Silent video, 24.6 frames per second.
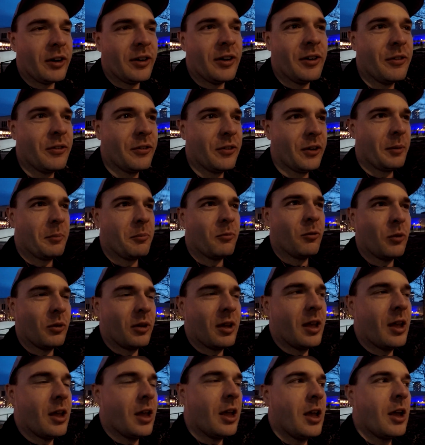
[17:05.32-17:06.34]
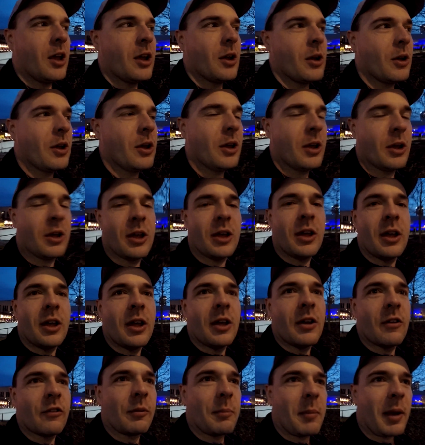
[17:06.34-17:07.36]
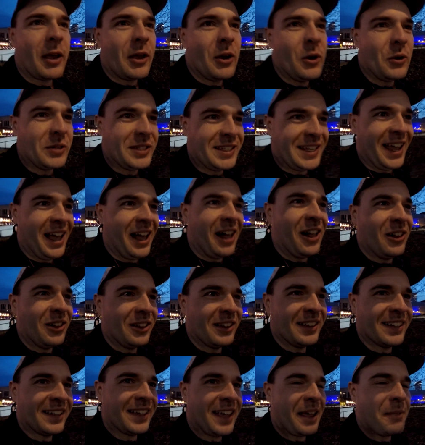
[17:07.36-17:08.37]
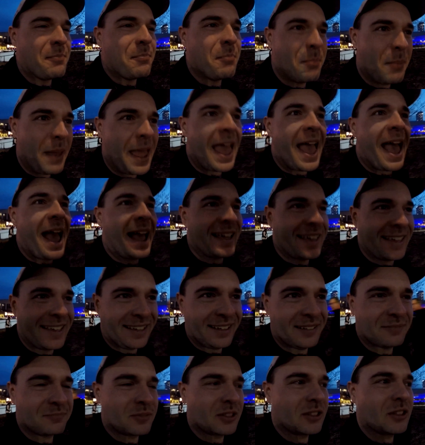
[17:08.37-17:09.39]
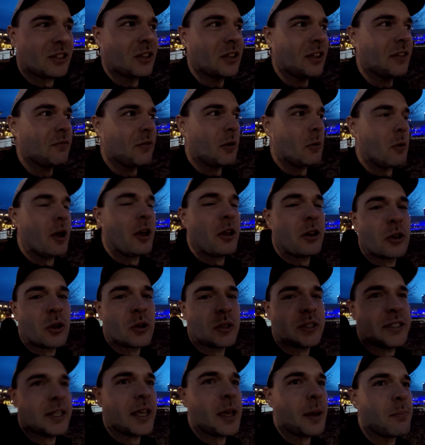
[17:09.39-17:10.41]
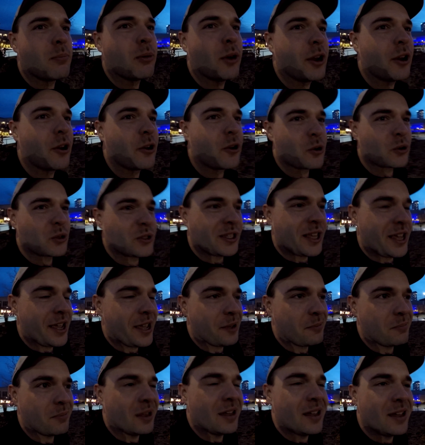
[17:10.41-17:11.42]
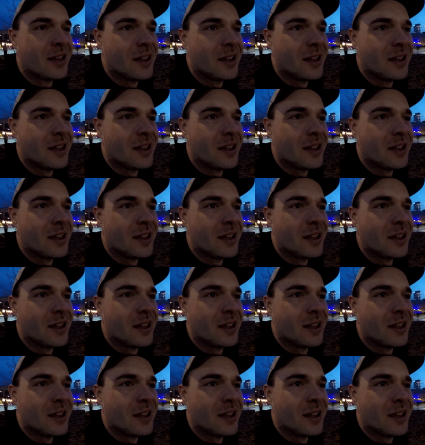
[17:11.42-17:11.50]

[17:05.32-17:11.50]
from my hotel and back if I wanted to go see a Predators game.